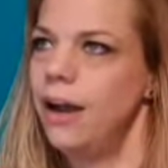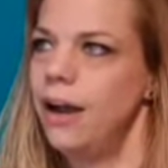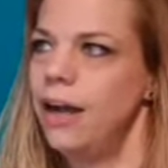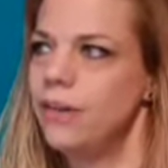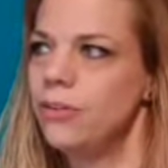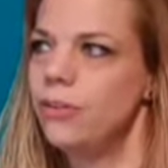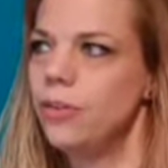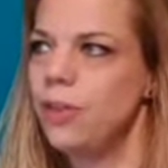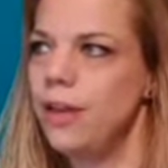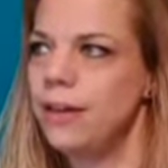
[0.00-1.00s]
I also
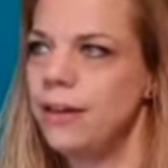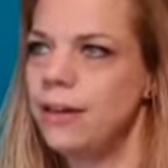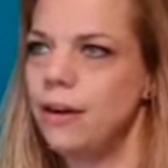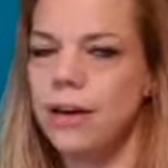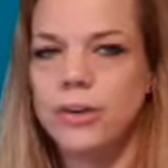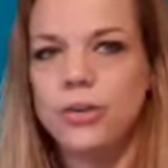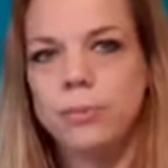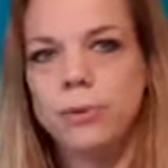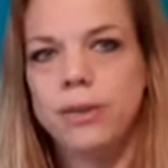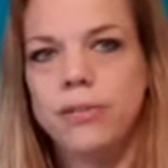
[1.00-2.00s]
think that art
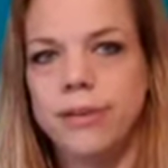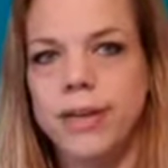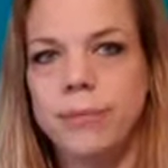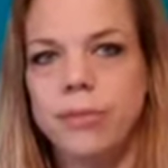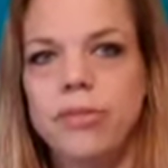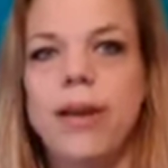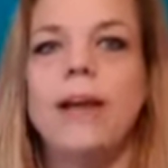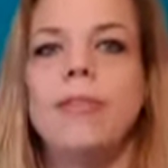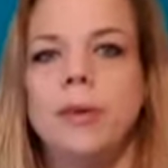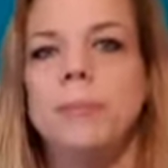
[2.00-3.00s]
should be available for
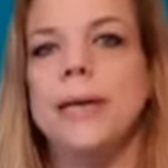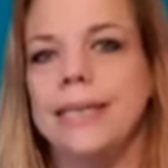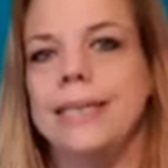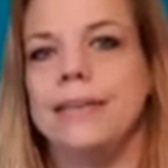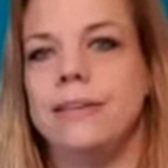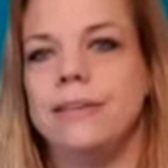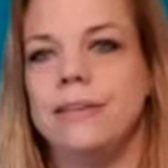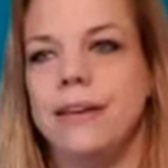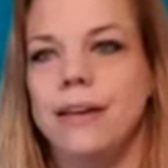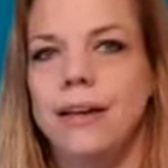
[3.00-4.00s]
everybody.
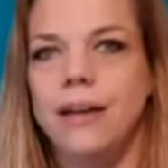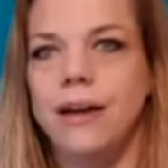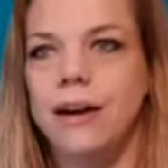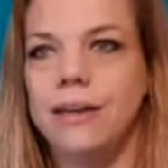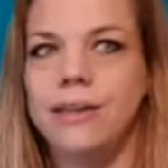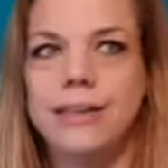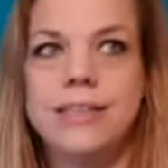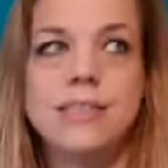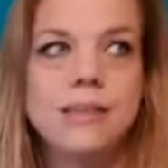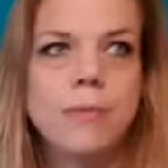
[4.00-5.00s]
Art
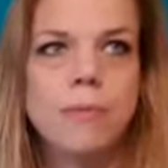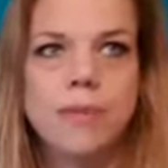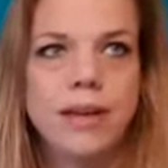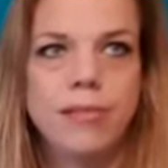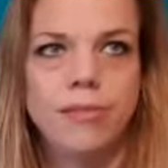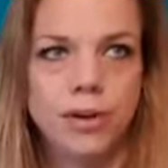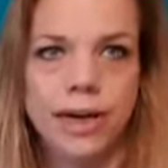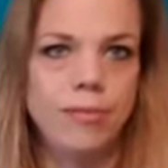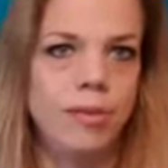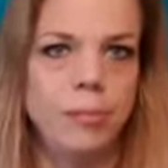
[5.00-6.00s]
is something for
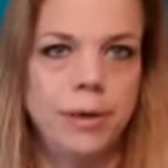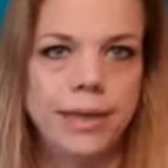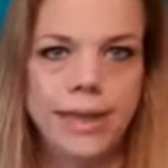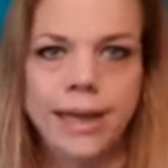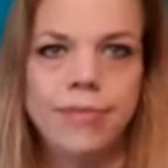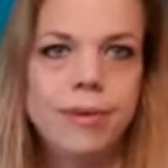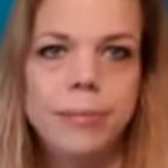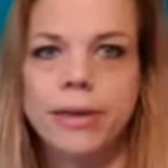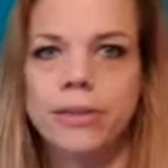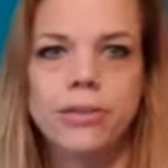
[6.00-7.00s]
everybody, and
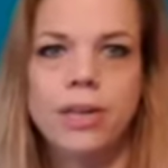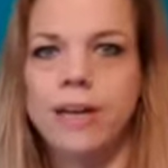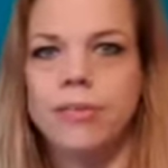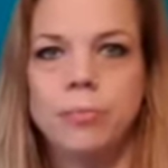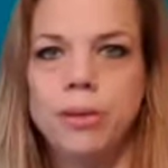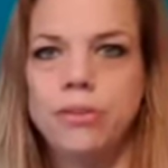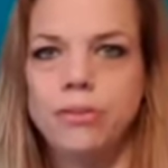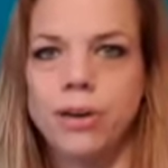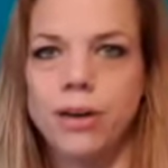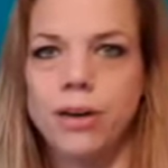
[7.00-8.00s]
everybody should have a piece
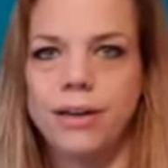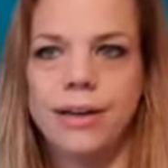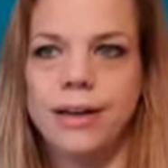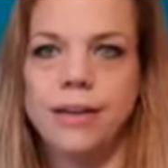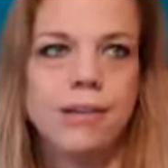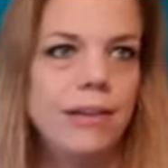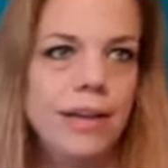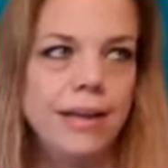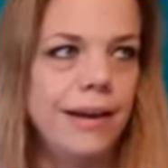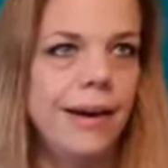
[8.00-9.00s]
of art in
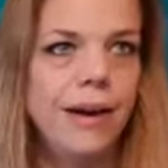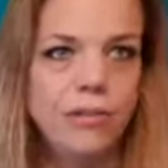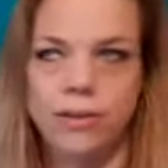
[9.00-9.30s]
their house.